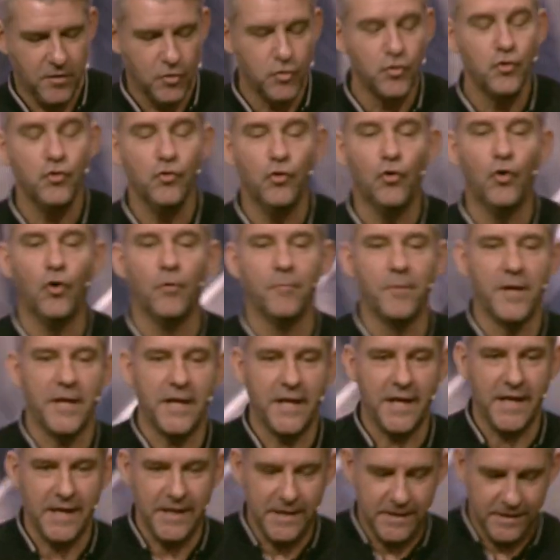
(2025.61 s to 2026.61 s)

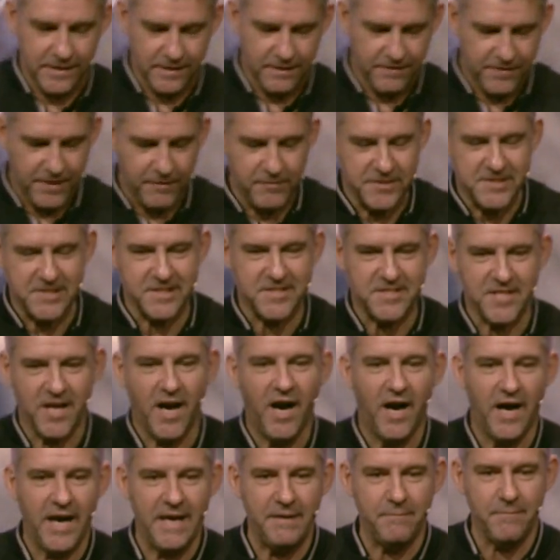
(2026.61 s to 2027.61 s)
normally there is a
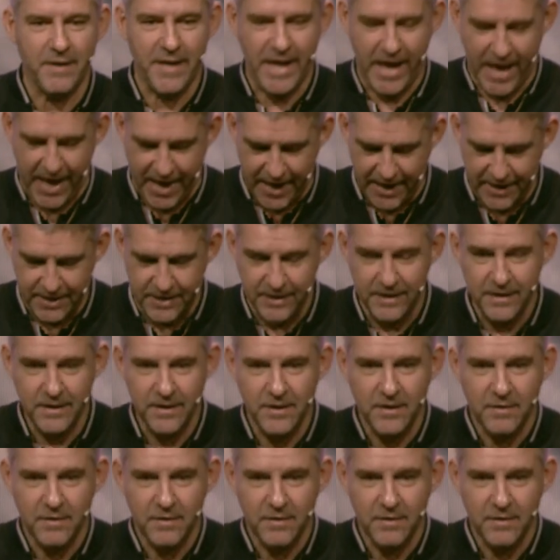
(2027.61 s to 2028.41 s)
time lag